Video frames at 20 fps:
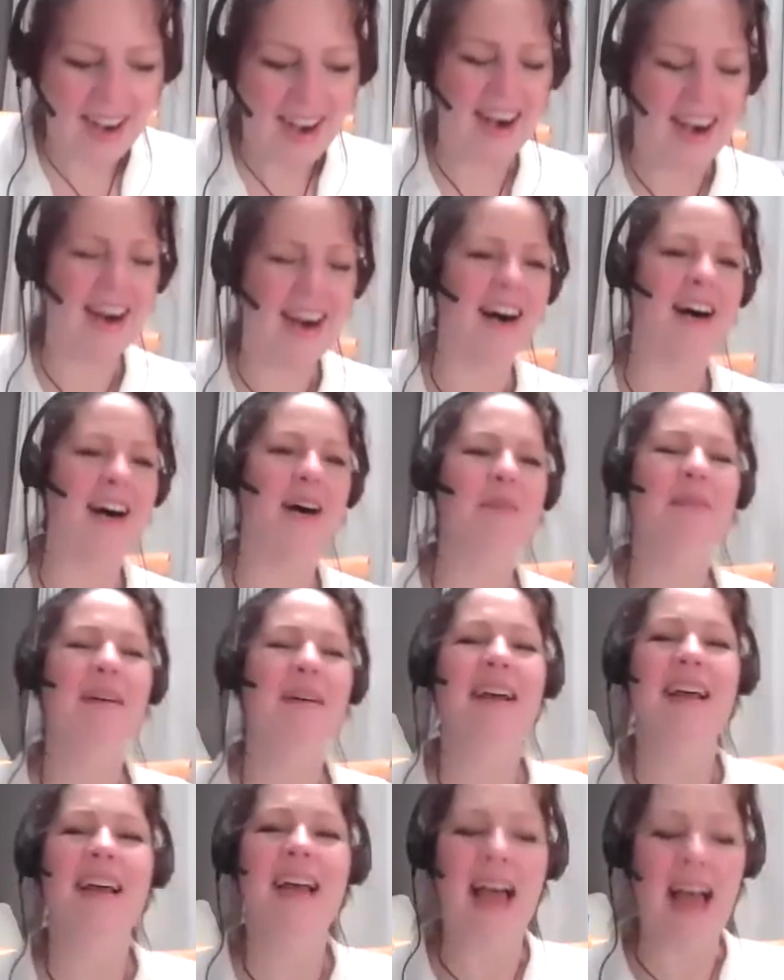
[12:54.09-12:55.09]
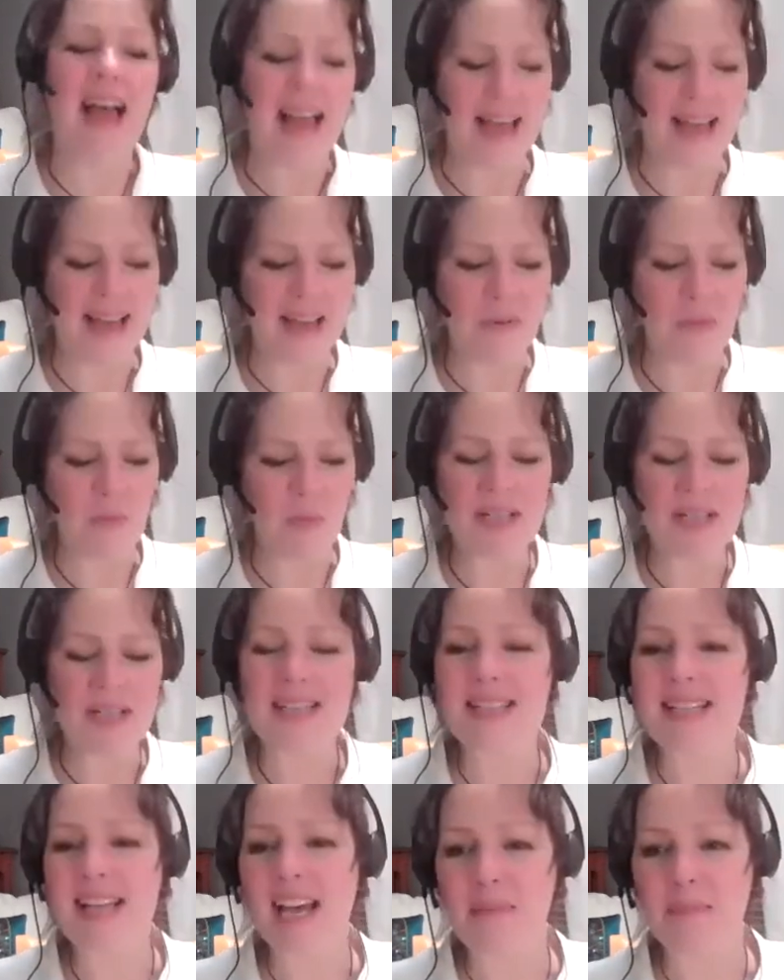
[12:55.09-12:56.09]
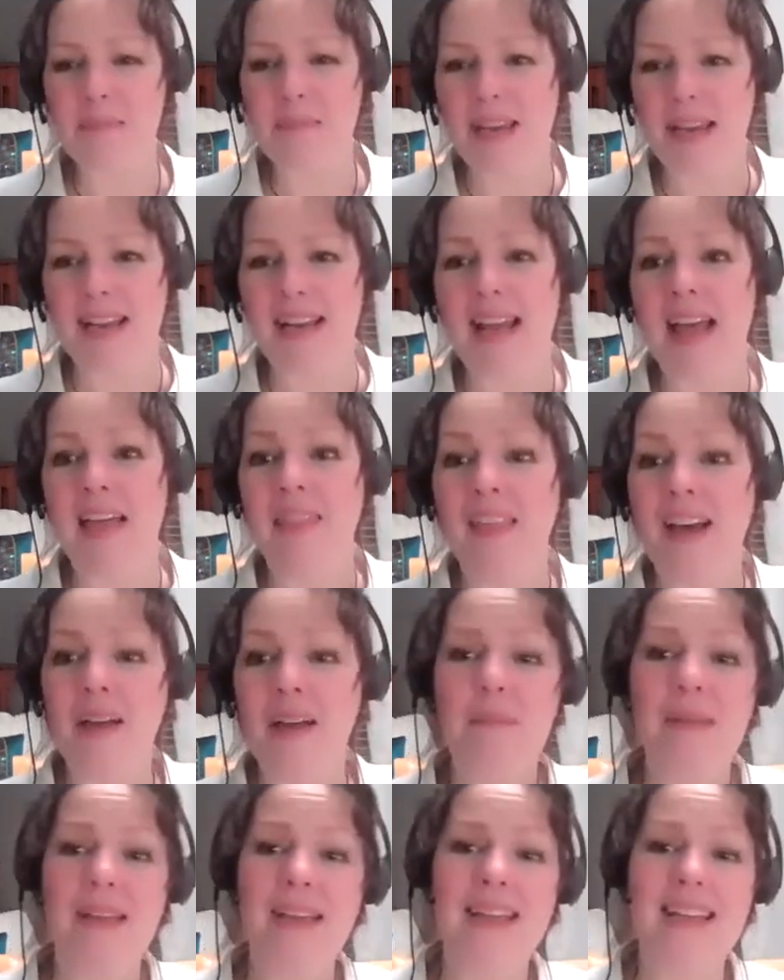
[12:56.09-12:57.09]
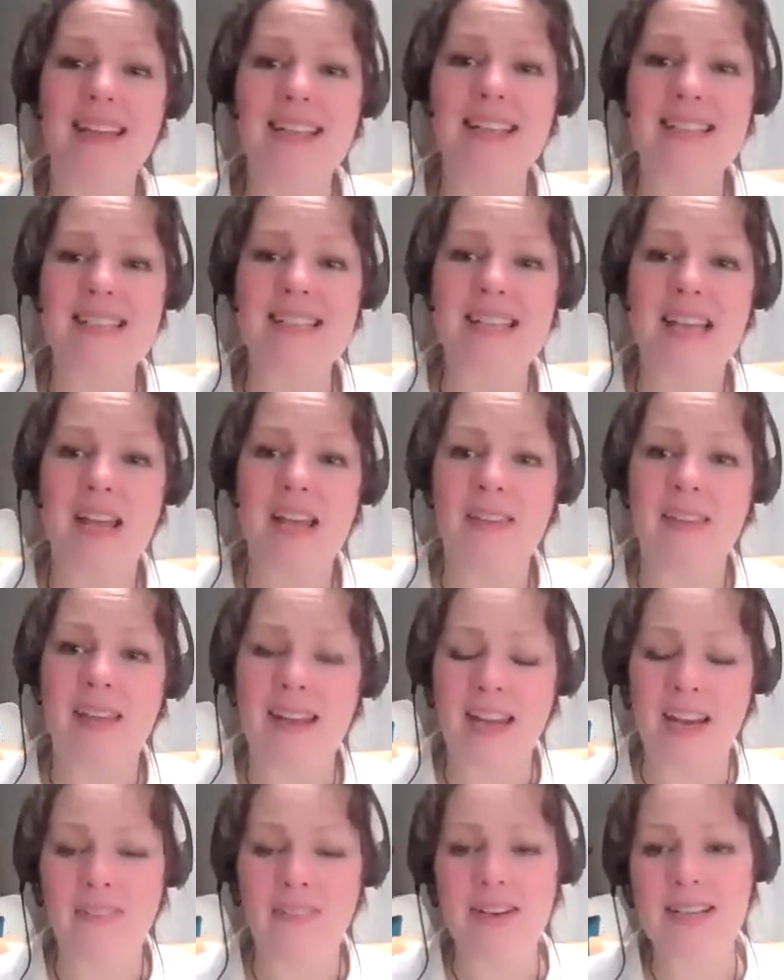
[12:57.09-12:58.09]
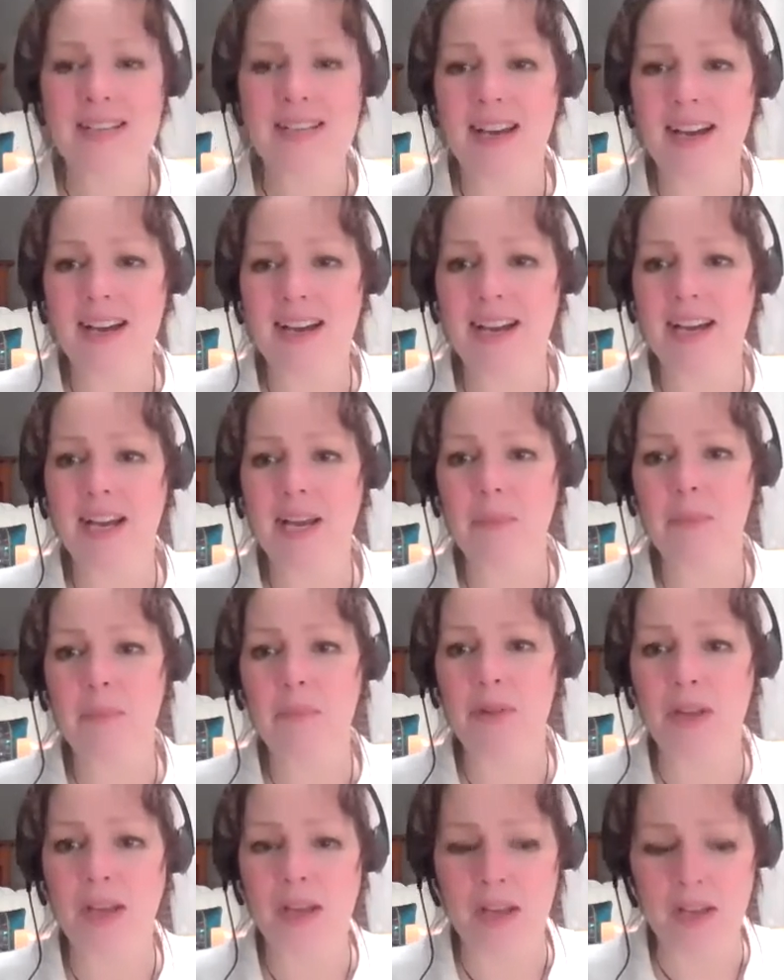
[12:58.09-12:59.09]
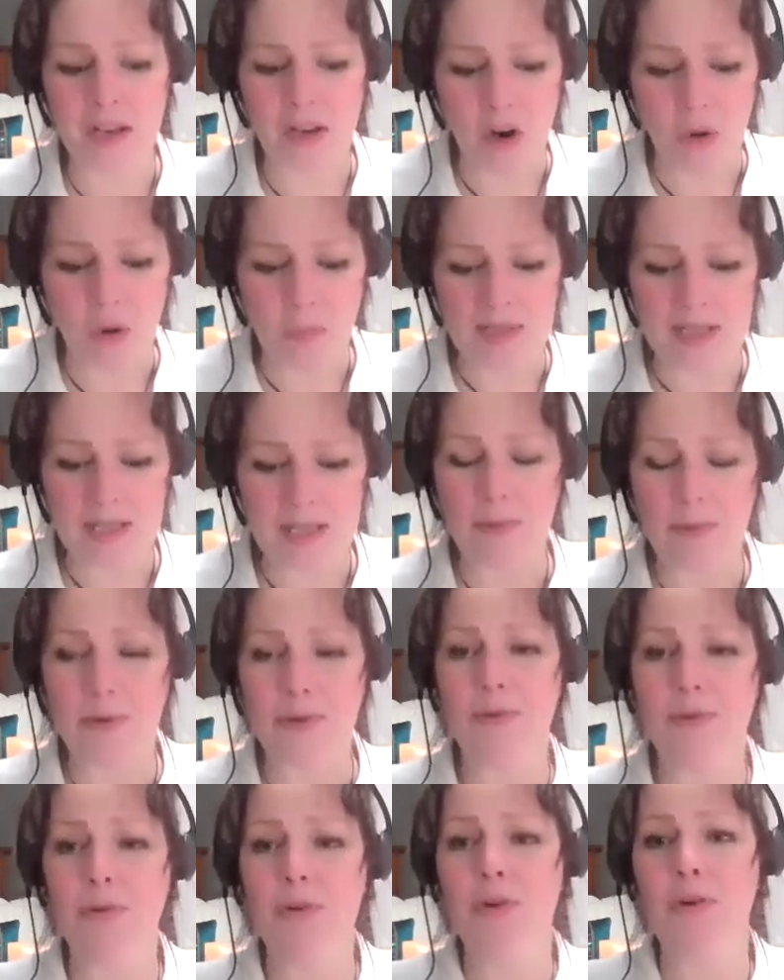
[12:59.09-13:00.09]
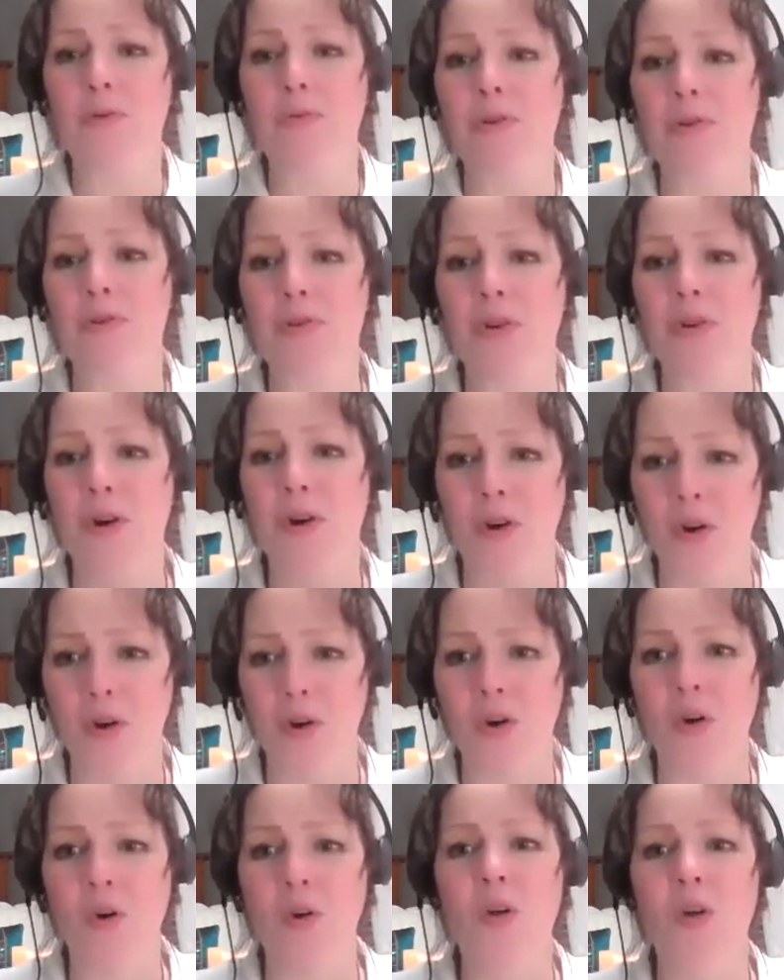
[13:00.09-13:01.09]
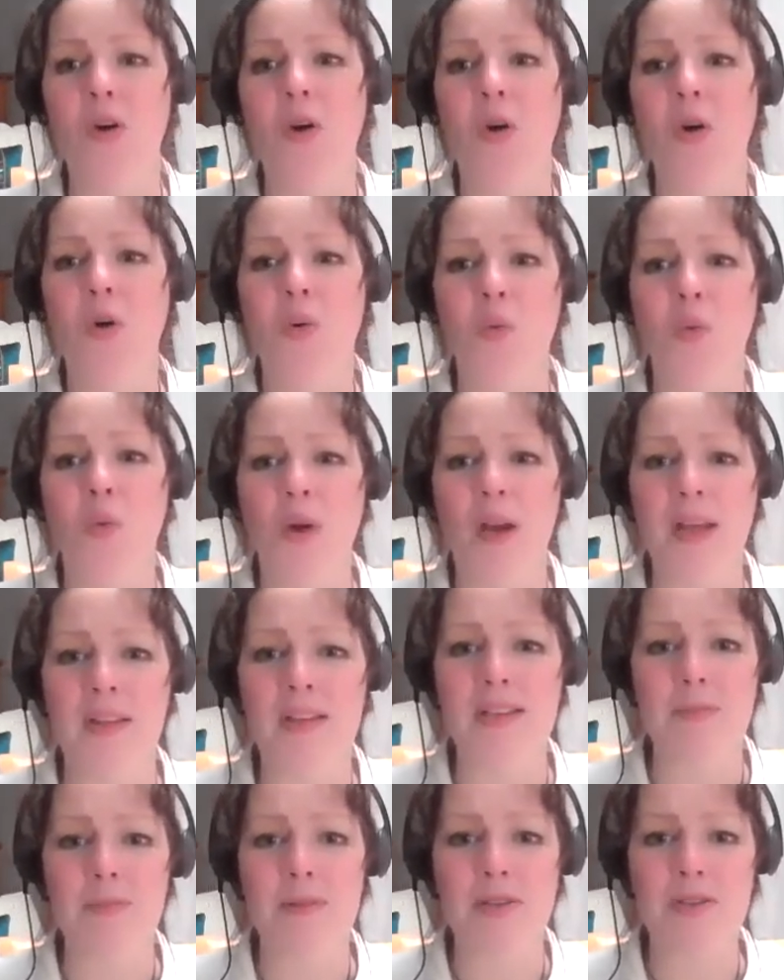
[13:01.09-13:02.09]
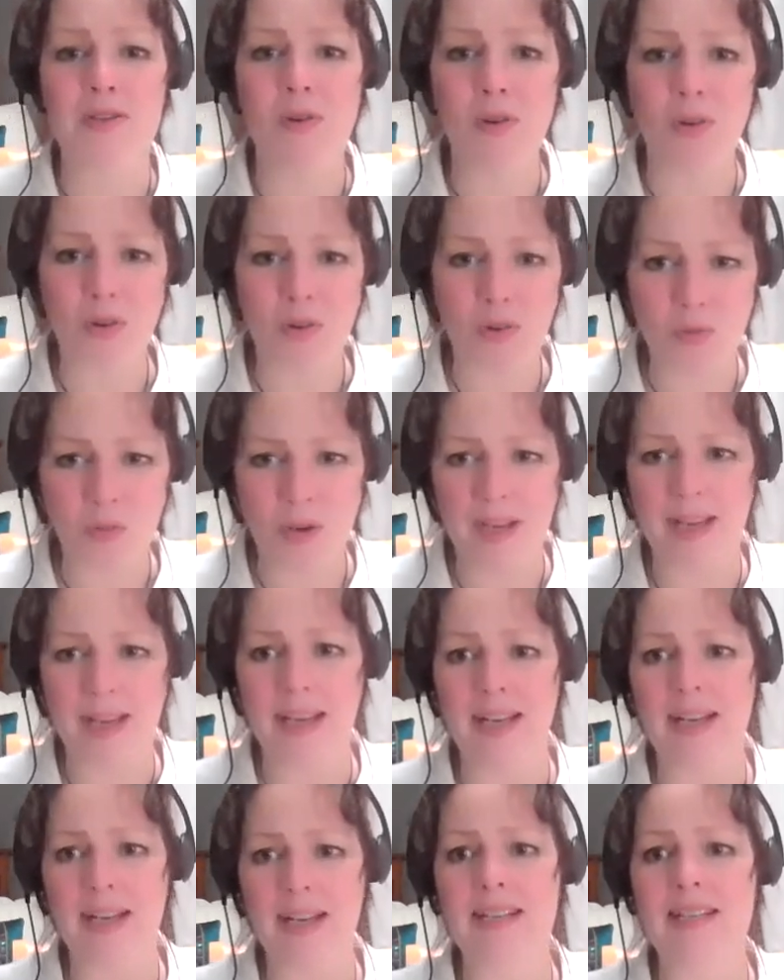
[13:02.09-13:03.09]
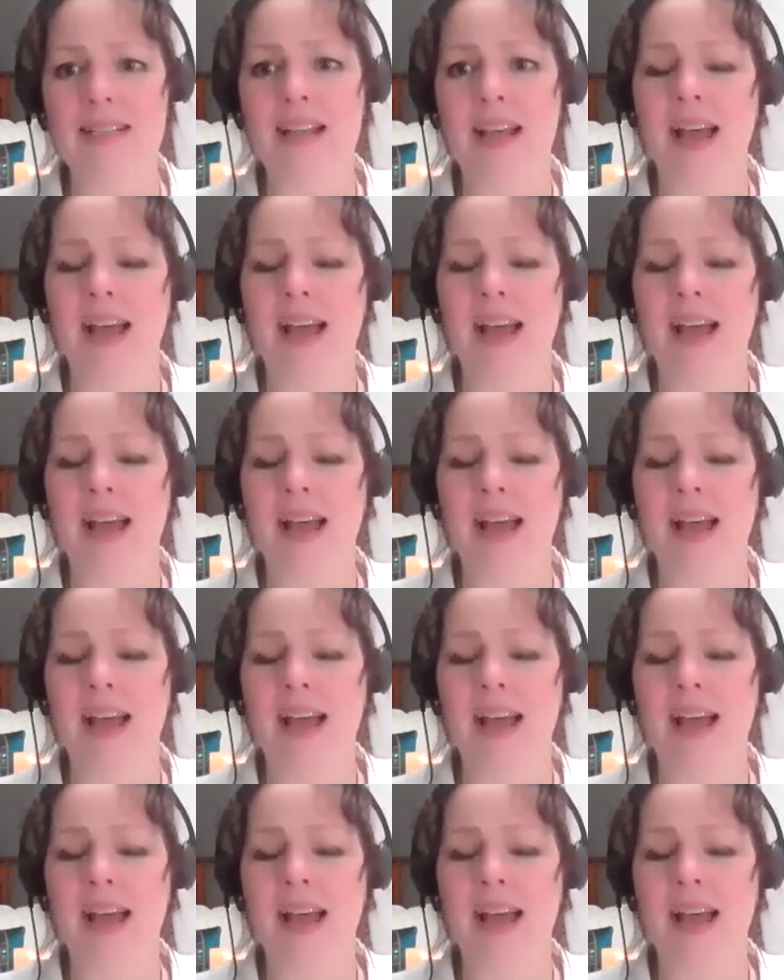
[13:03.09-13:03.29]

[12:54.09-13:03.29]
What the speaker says: And what does that mean? That means that every time it opens up a new coronal hole with some solar wind,